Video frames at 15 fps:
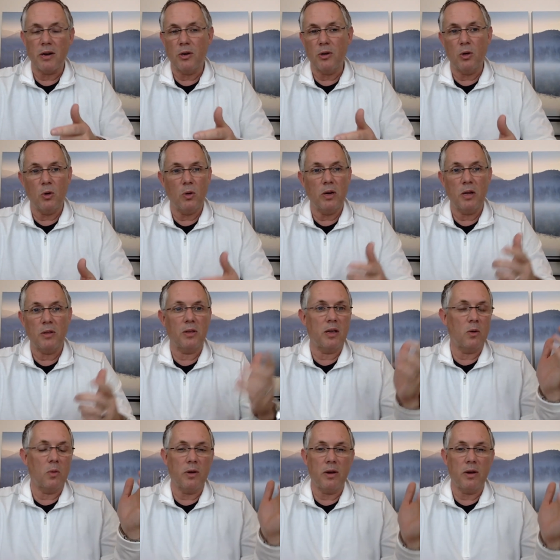to do
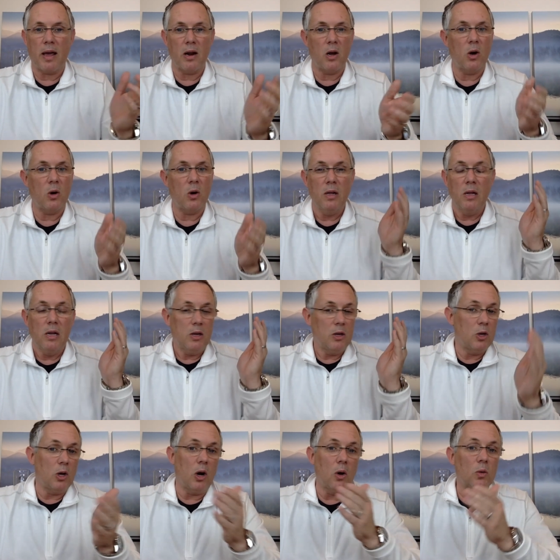anything with Nano,
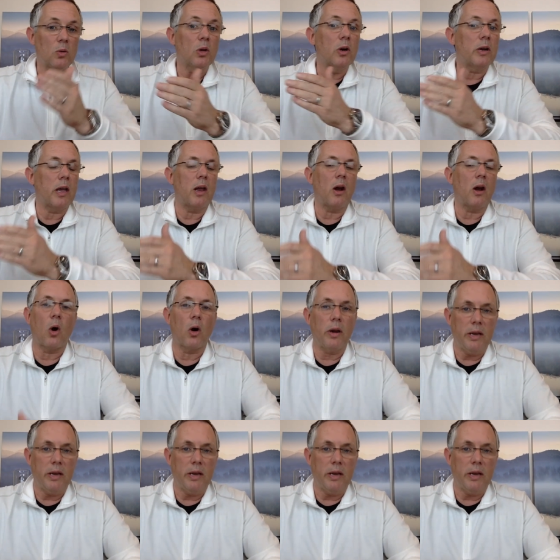go look at her